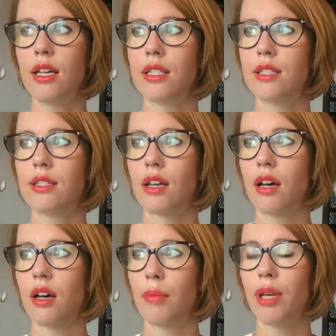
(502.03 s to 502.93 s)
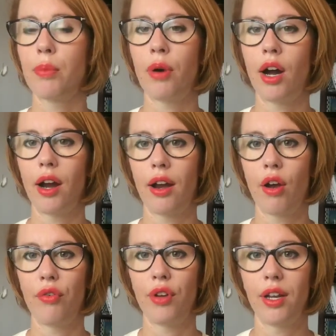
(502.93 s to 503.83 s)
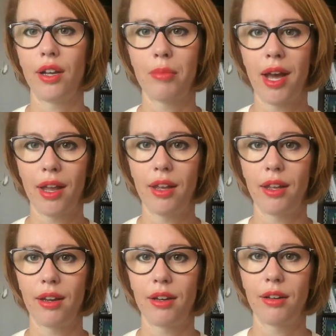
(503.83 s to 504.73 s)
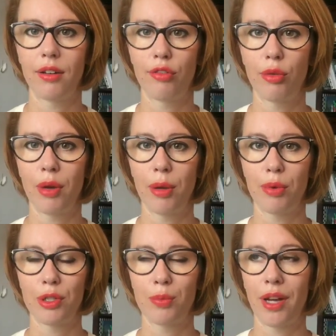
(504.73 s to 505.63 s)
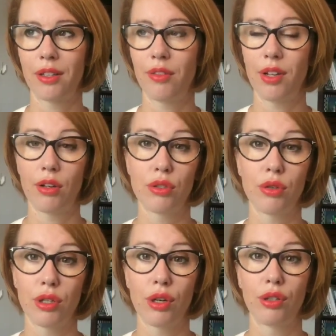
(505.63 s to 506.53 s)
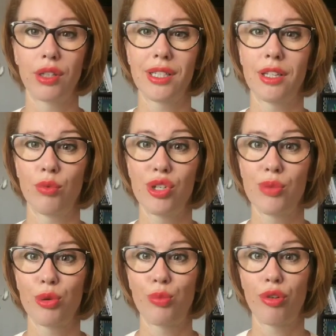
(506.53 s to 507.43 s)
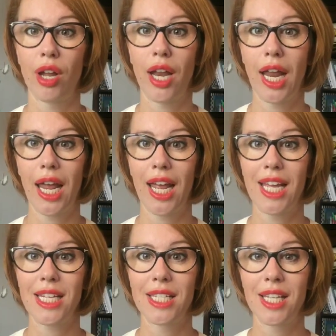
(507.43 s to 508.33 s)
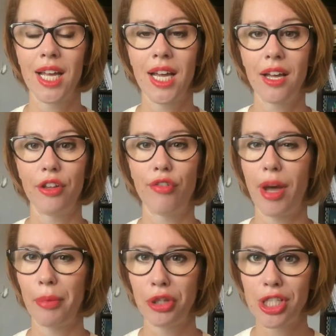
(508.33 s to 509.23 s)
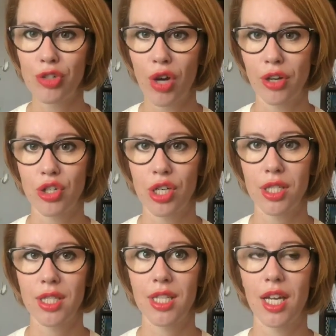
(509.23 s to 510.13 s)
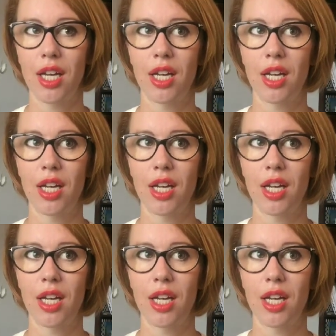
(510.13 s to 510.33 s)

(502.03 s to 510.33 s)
It's a big part of it in my, from my perspective, and also in the context in which I'm operating, is the family structures,